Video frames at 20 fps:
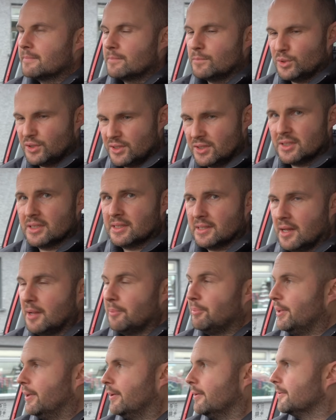But this is a
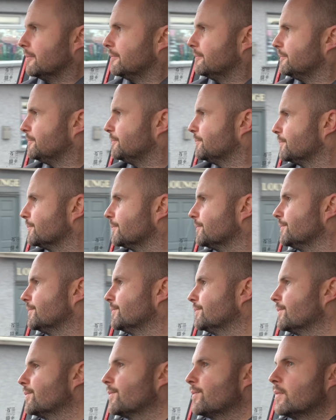lot better.
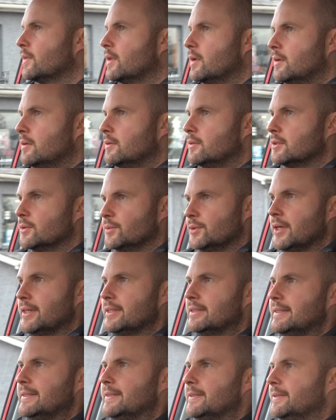So
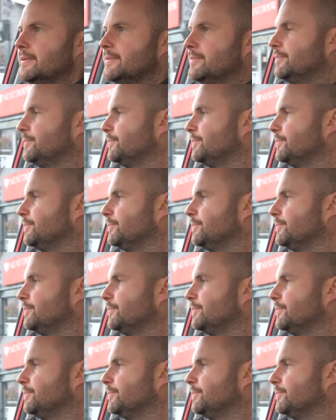nicely done.